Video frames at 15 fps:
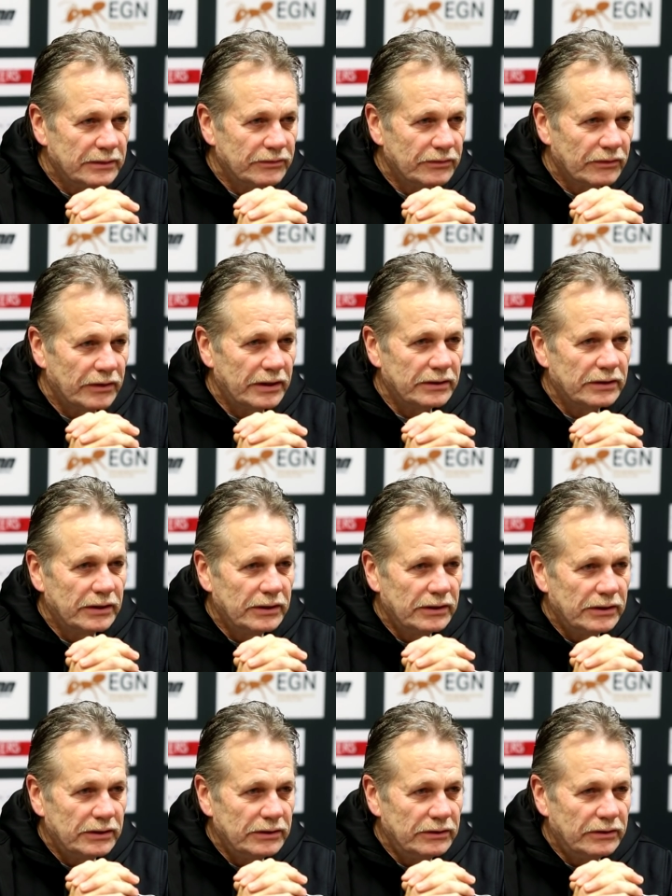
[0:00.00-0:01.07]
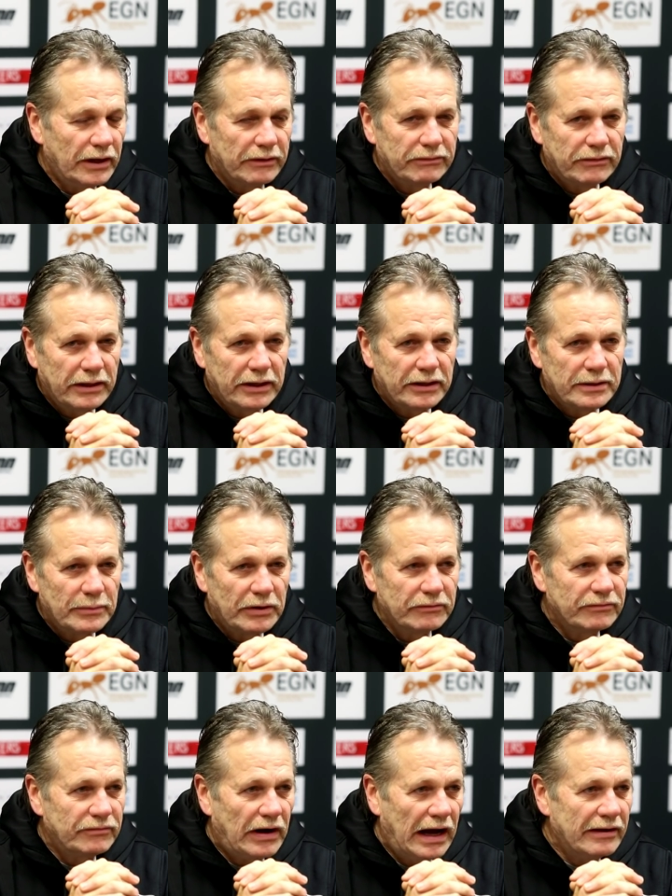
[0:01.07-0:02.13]
So that you're not thinking about
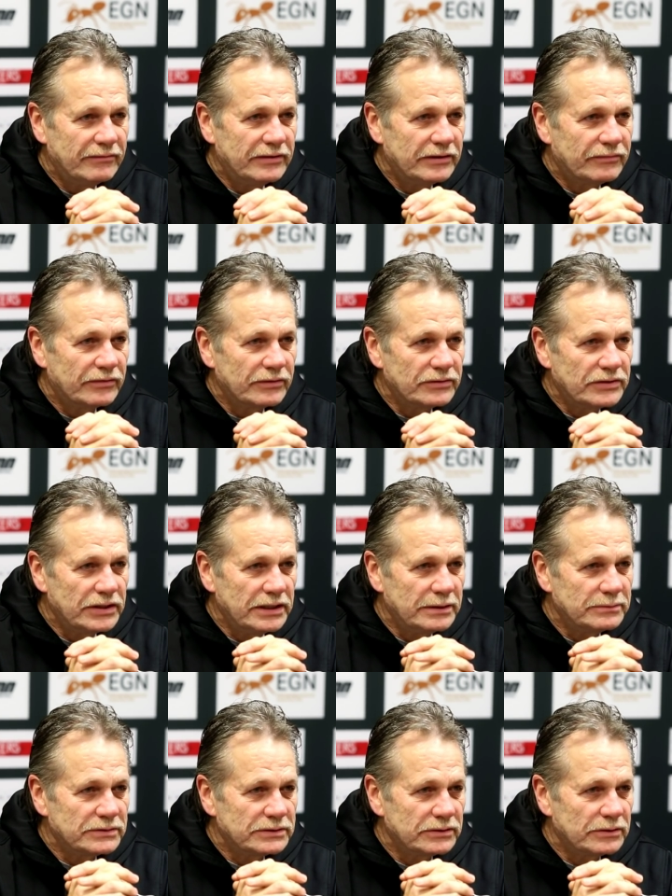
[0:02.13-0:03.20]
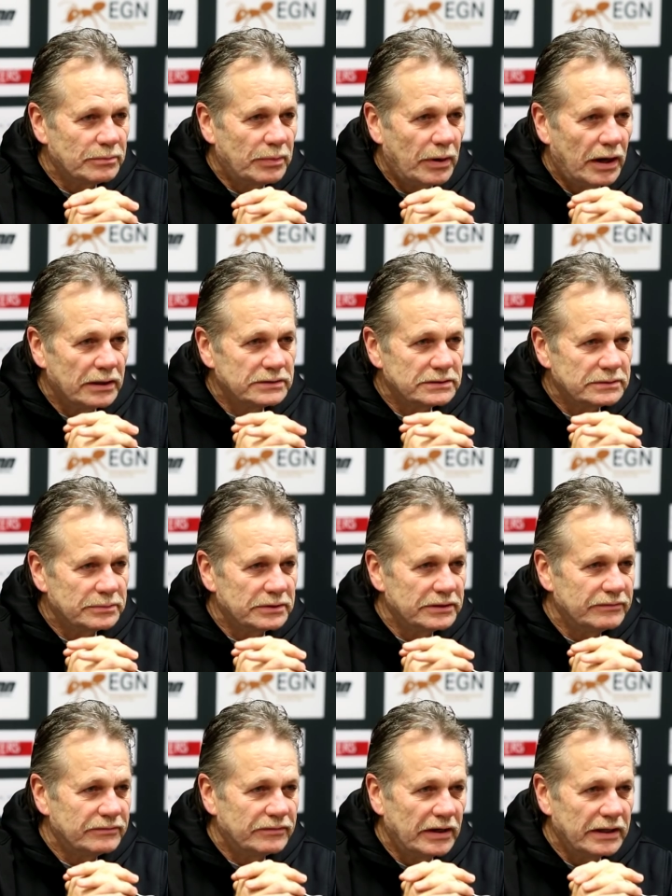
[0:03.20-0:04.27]
five different teams that are
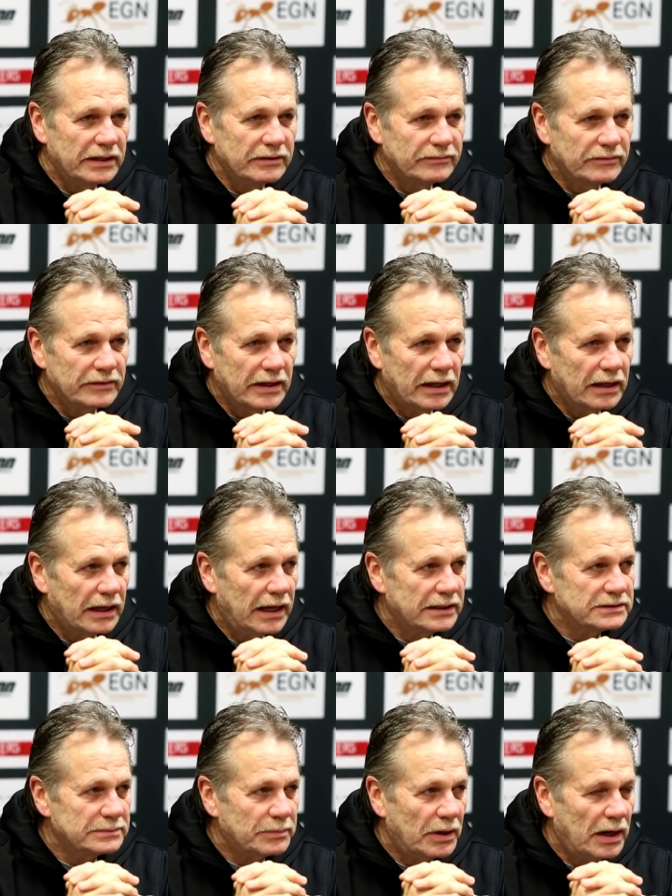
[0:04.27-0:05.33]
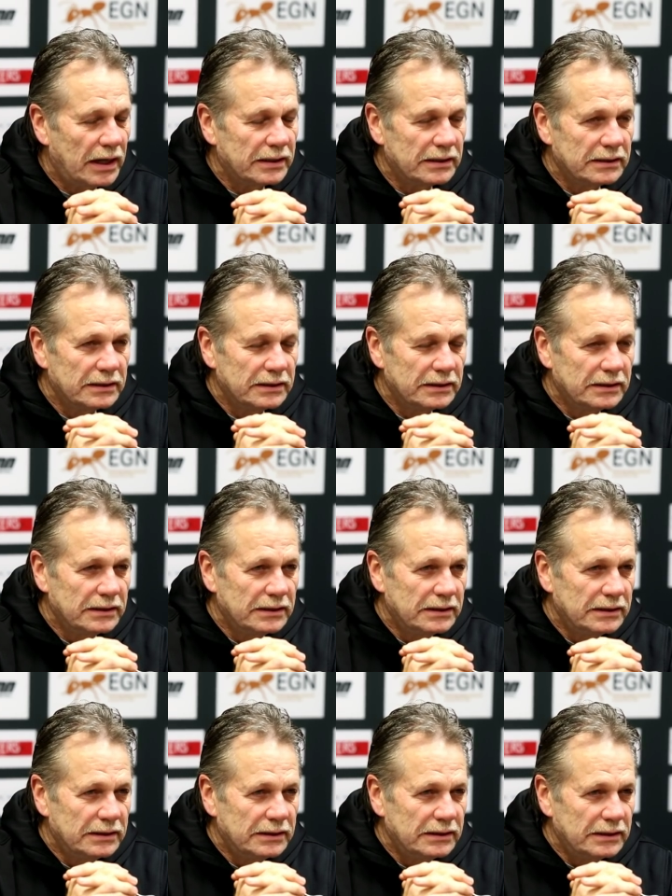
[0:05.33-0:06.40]
possibly fighting for that last spot.
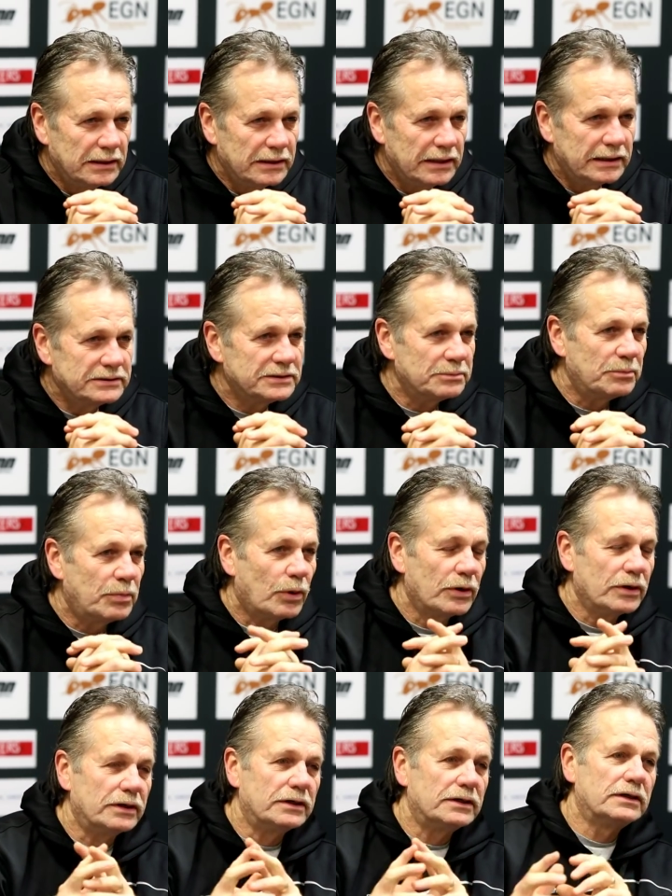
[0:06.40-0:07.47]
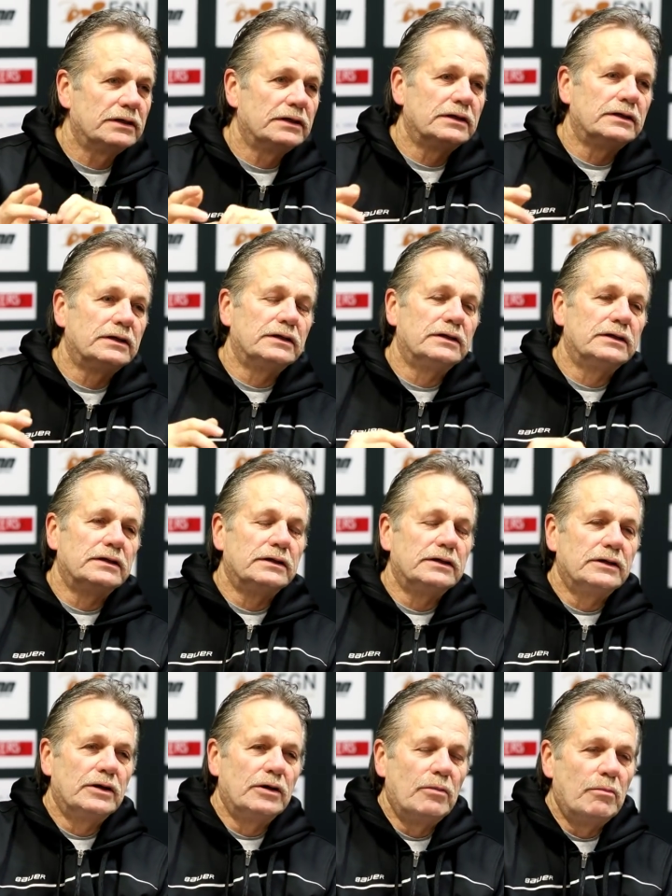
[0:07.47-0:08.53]
And that's important
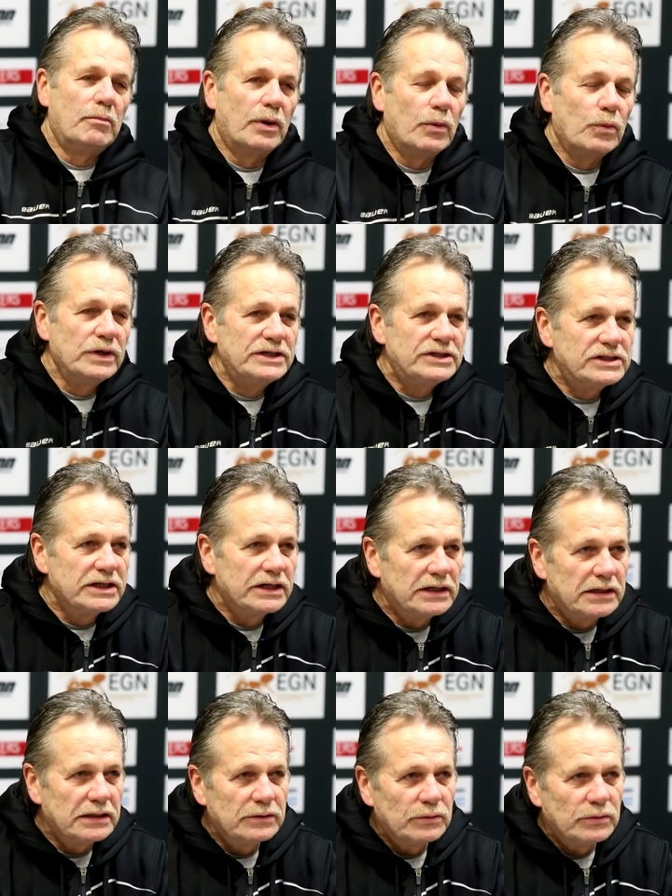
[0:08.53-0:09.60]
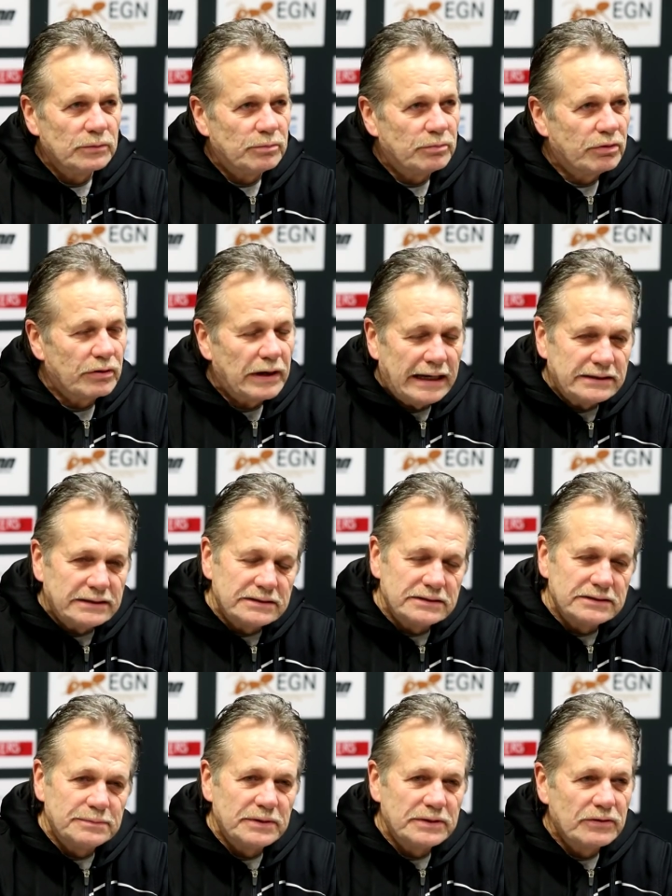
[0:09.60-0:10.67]
but we still practice
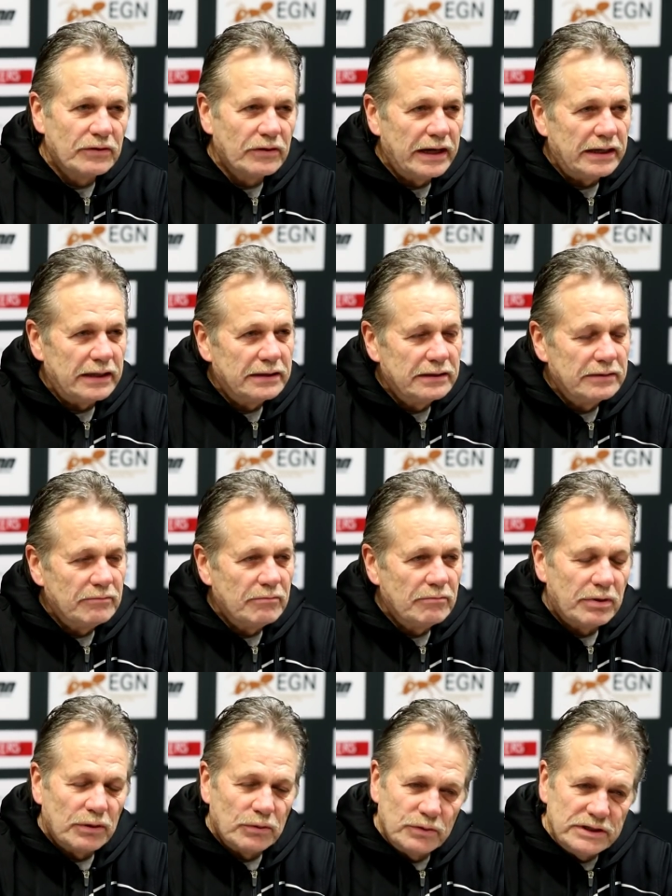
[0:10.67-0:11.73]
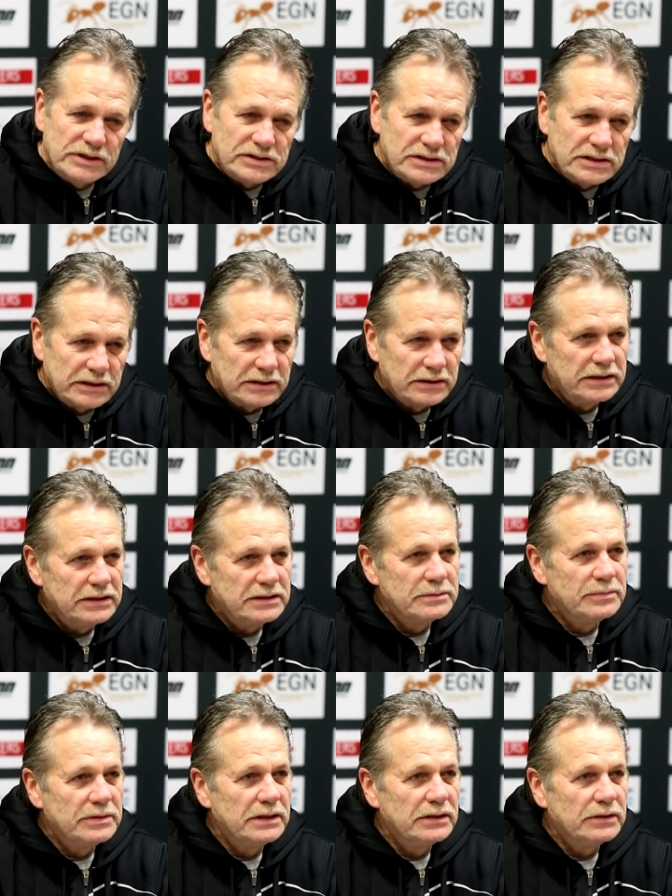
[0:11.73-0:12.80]
has been great, but we still need to
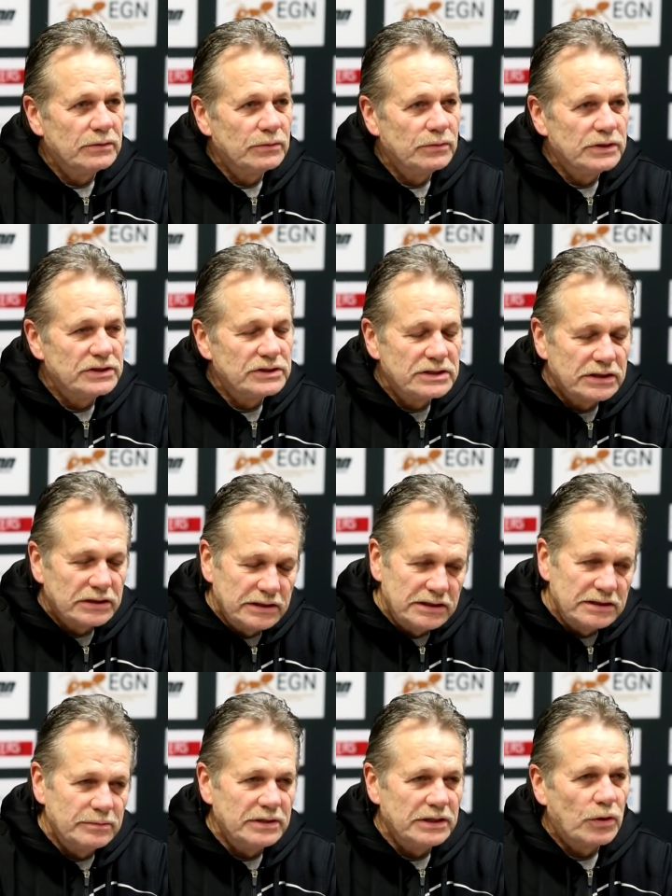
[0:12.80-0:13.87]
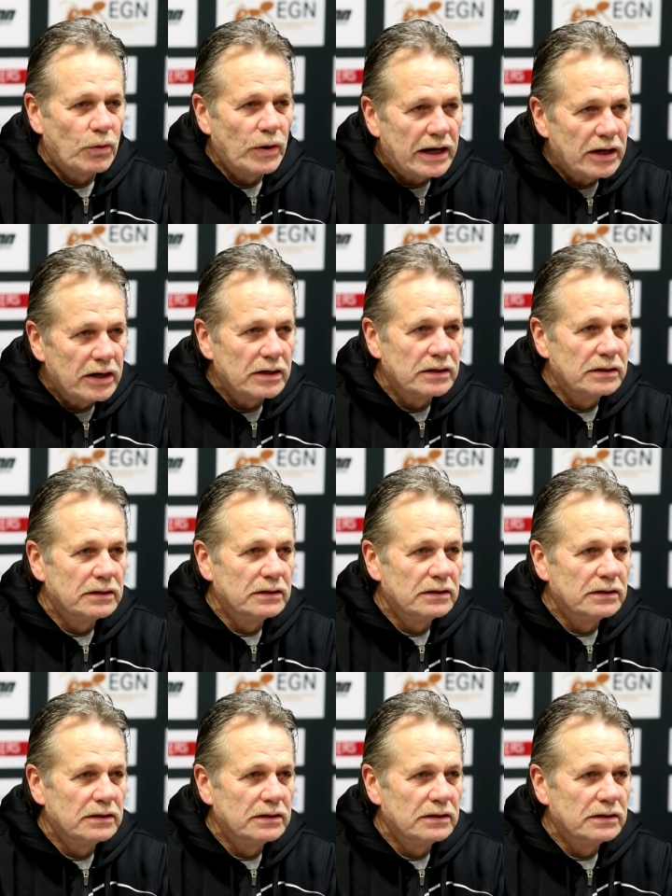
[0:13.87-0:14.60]
be we still need to be quicker.